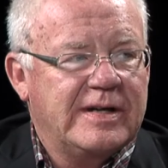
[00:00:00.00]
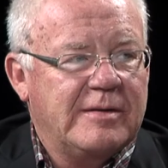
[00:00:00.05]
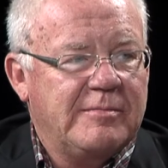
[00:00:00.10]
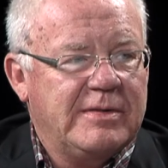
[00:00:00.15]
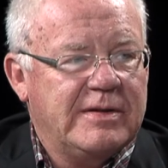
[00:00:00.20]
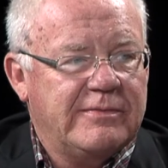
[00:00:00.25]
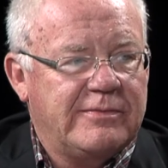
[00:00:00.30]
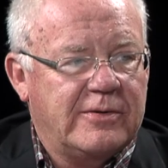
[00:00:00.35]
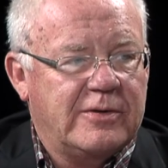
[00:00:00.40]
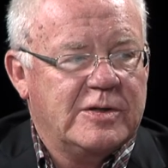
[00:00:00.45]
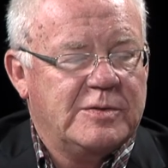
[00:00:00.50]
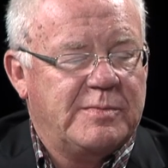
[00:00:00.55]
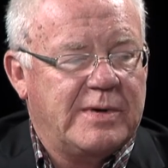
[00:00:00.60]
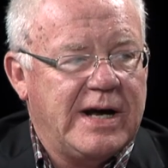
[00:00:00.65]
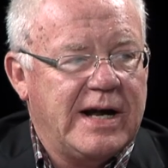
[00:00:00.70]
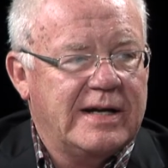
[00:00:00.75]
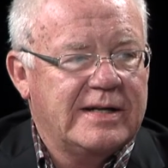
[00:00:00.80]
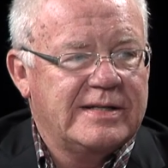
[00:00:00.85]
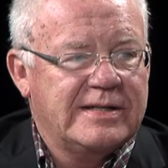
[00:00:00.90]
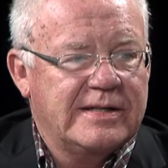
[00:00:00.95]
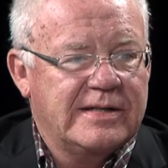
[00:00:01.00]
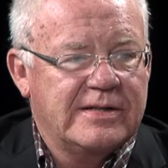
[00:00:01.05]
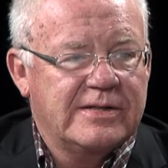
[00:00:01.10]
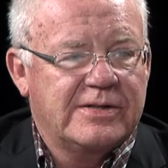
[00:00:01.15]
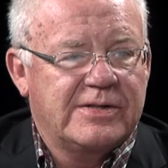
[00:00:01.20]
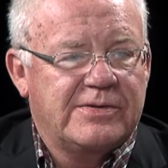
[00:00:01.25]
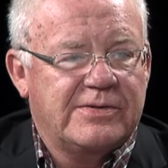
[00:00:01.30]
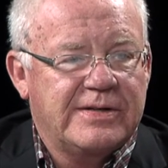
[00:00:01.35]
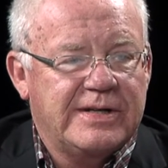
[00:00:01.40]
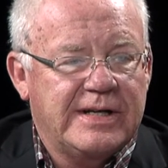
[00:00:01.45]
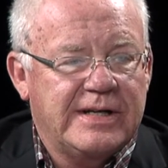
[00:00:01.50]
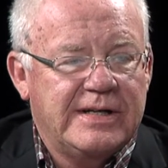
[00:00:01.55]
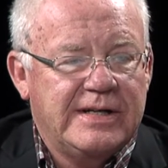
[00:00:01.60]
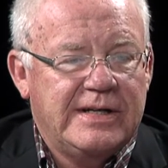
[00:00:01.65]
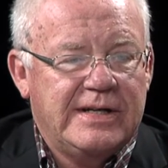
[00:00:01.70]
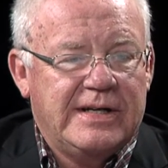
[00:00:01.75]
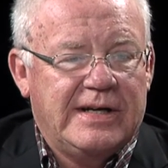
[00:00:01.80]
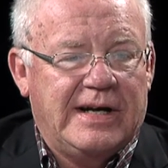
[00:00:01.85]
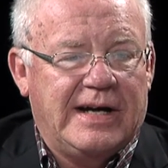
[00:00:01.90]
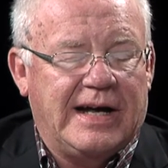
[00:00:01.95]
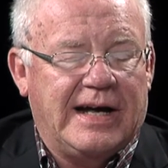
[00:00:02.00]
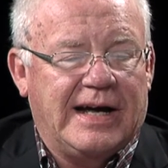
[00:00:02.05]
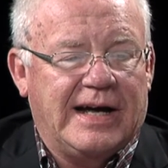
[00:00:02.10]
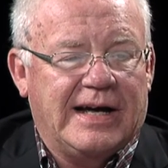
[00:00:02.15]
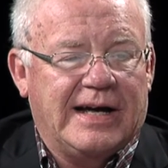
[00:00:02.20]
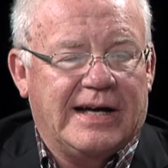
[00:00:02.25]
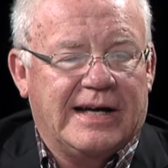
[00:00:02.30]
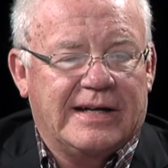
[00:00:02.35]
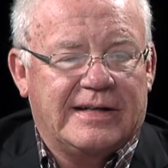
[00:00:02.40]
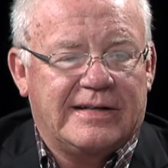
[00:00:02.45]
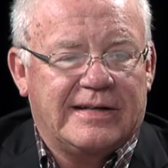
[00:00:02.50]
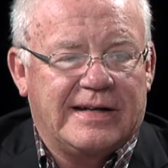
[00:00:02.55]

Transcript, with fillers: I mean, the forest products industry uh,